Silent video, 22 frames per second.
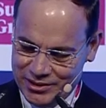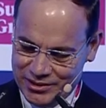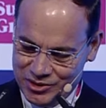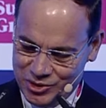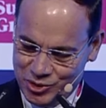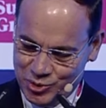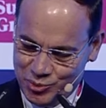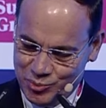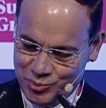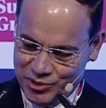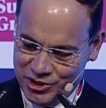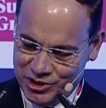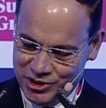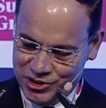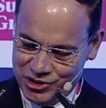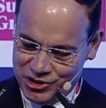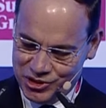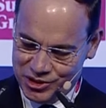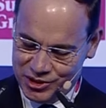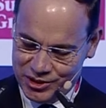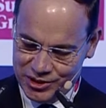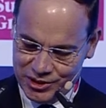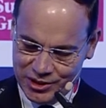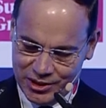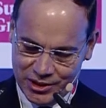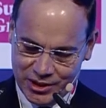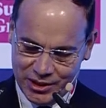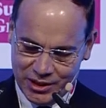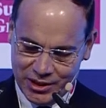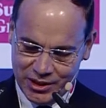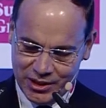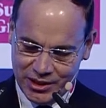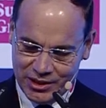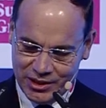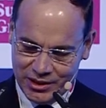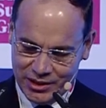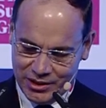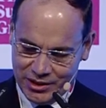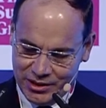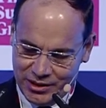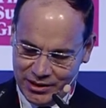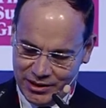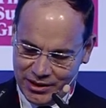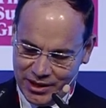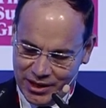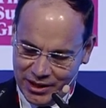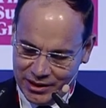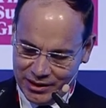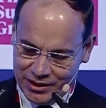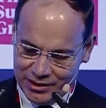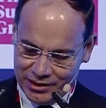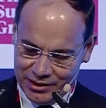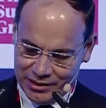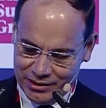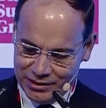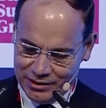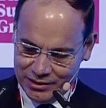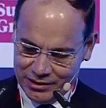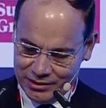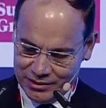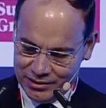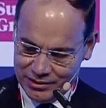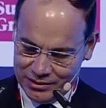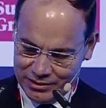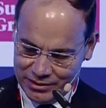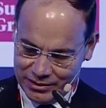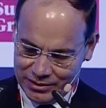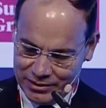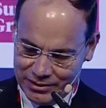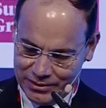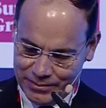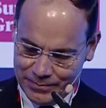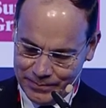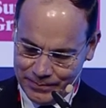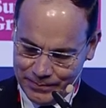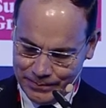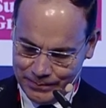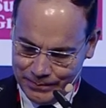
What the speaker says: speech thanking the